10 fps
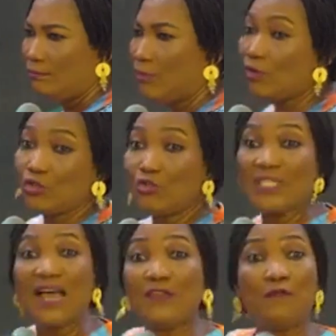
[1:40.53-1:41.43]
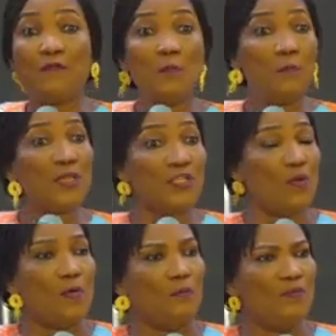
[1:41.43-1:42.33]
Because you don't have the full picture.
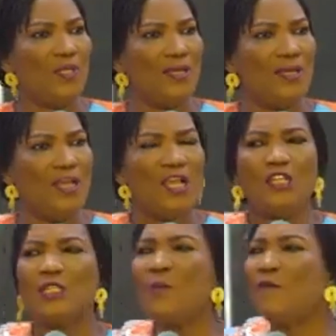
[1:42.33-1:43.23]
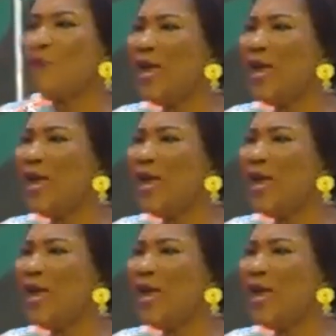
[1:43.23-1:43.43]
Some of you